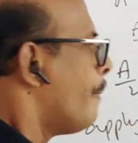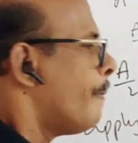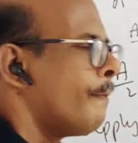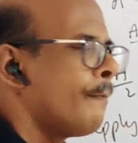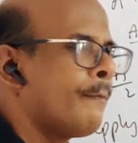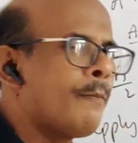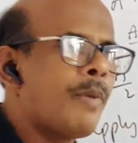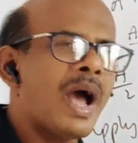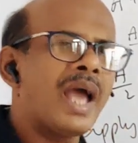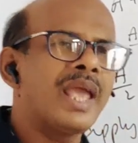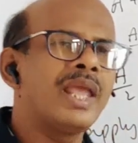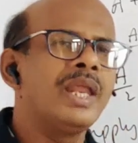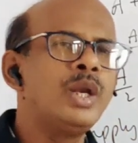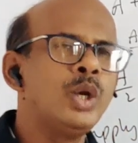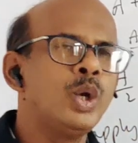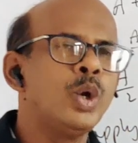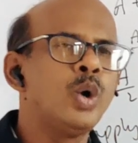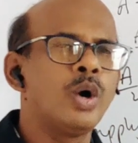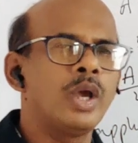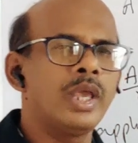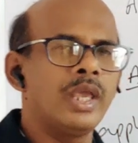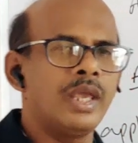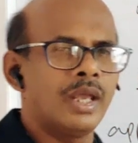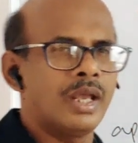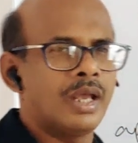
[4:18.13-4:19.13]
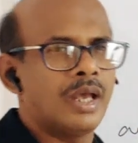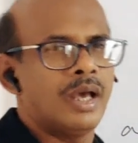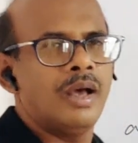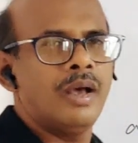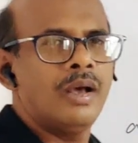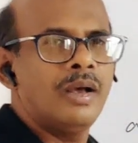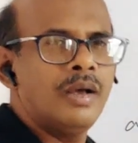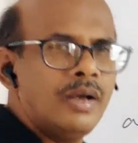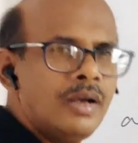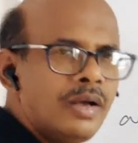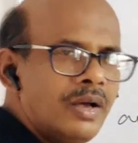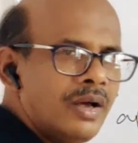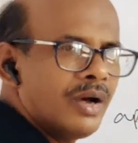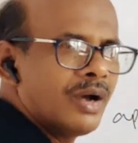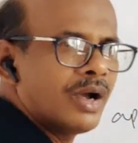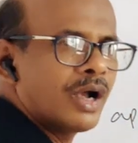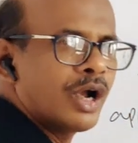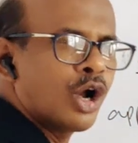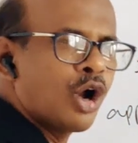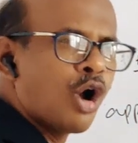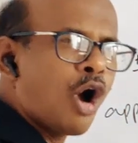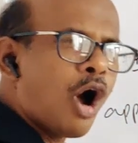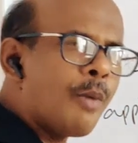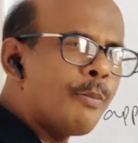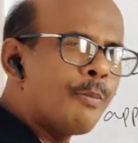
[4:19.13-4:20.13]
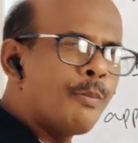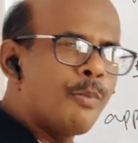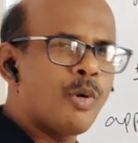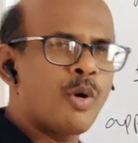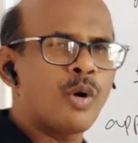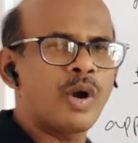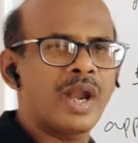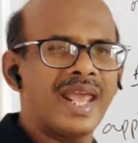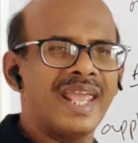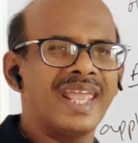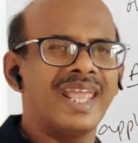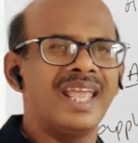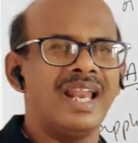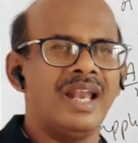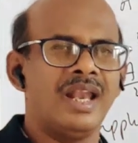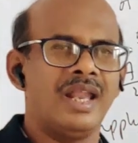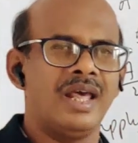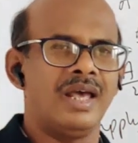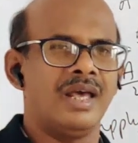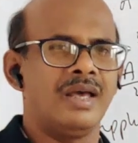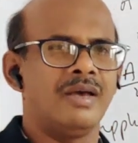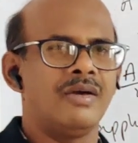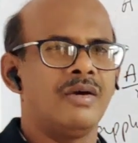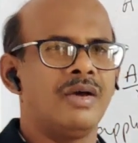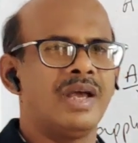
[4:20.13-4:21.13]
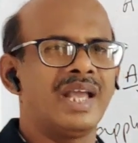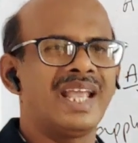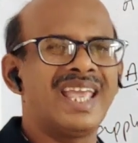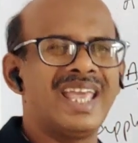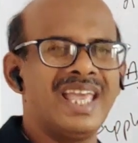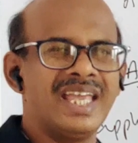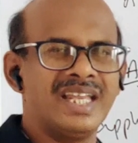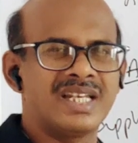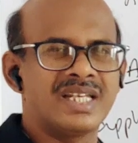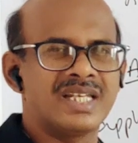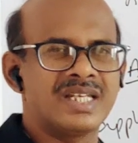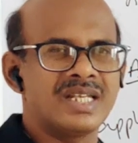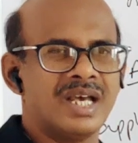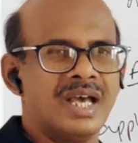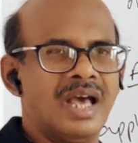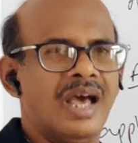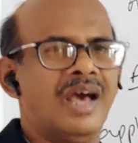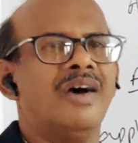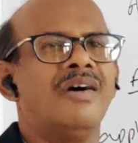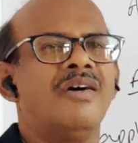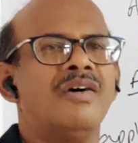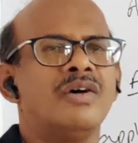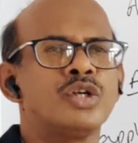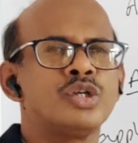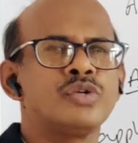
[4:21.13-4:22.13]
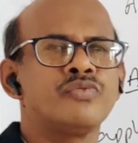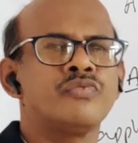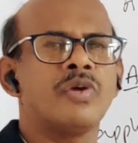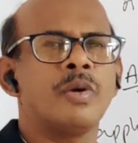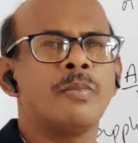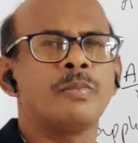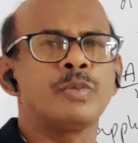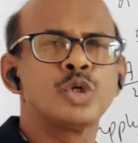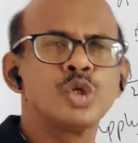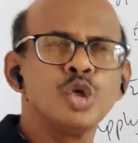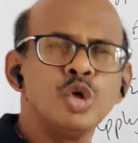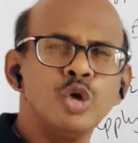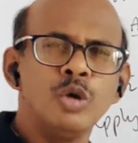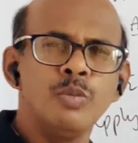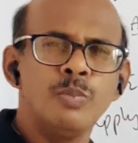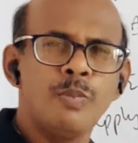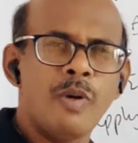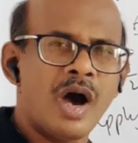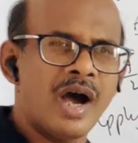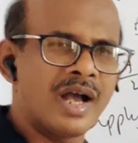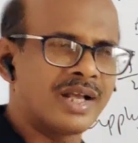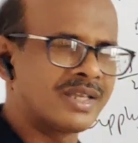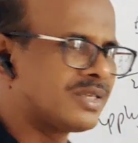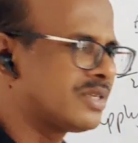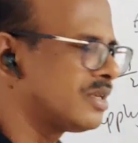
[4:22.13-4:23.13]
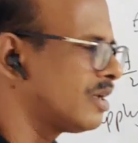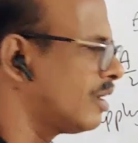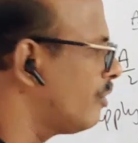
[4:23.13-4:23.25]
by knowing compound angle kit from toolbox